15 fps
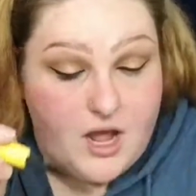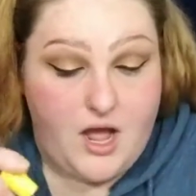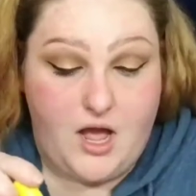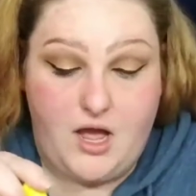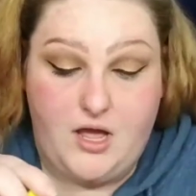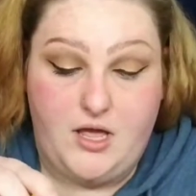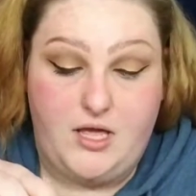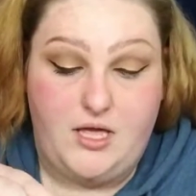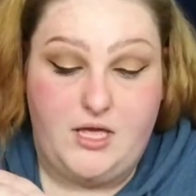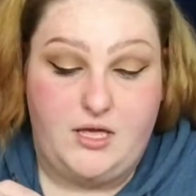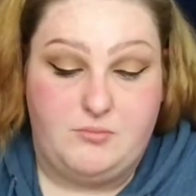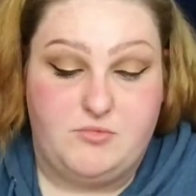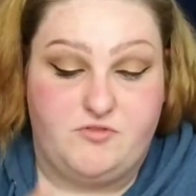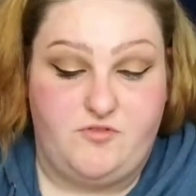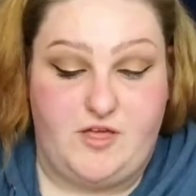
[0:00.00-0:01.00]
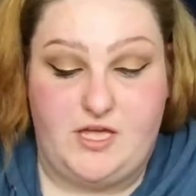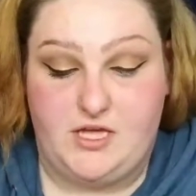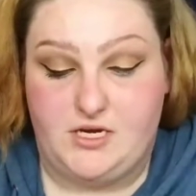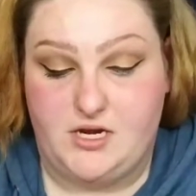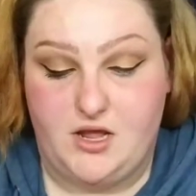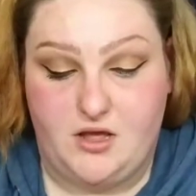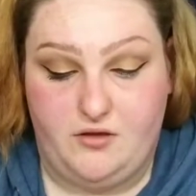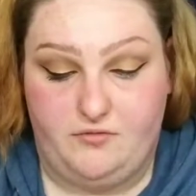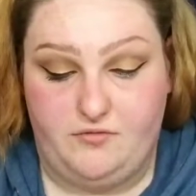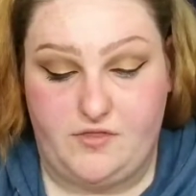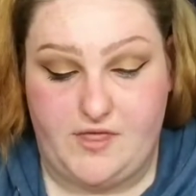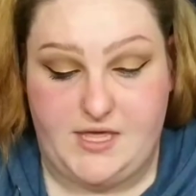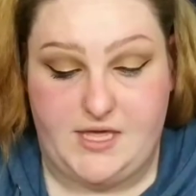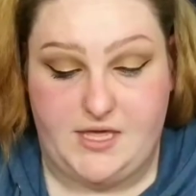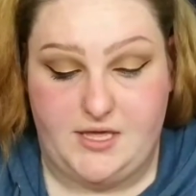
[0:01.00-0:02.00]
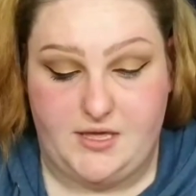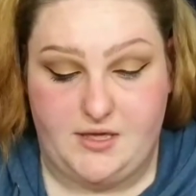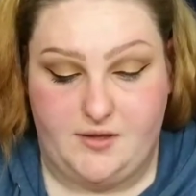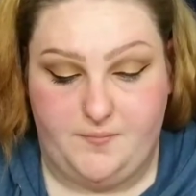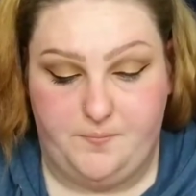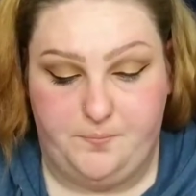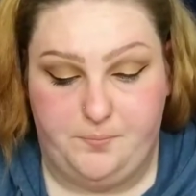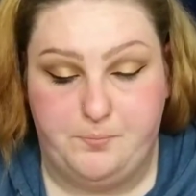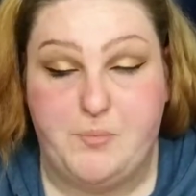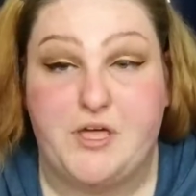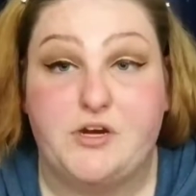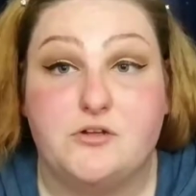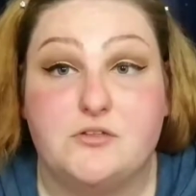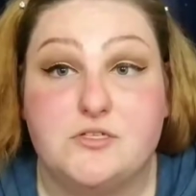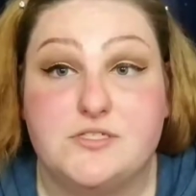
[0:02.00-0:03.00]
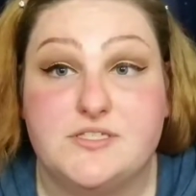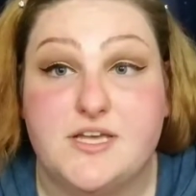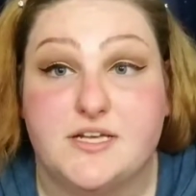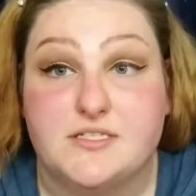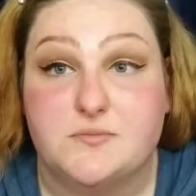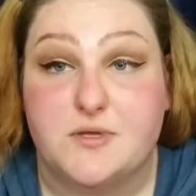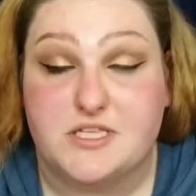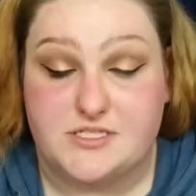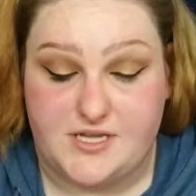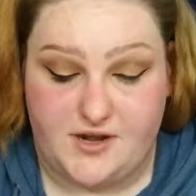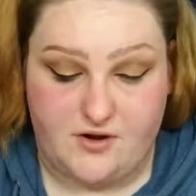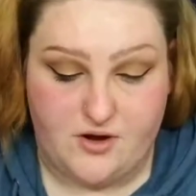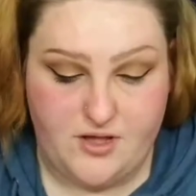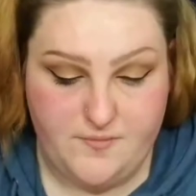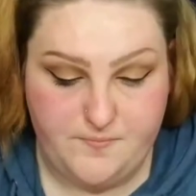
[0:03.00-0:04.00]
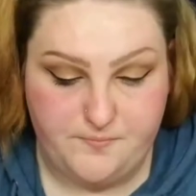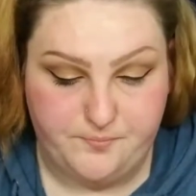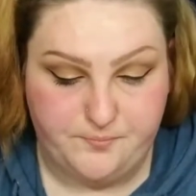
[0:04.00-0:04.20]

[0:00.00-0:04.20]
I am a fan of the Better Than Sex mascara,